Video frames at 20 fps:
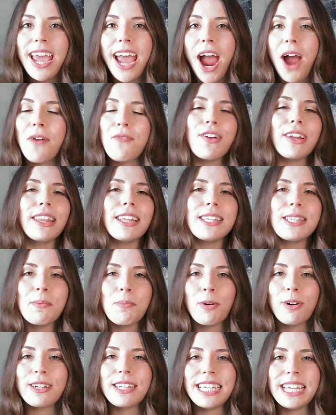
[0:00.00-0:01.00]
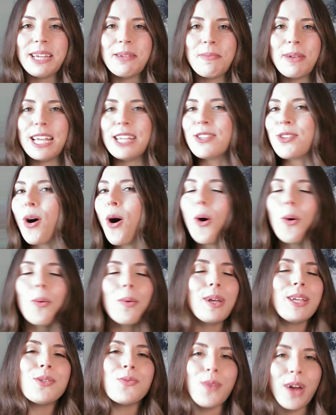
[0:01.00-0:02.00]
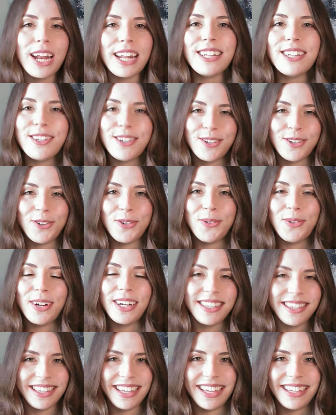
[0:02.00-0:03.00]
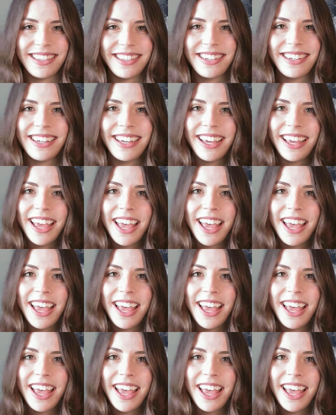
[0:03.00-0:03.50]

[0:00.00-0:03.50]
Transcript: our friendly support team is always ready to assist.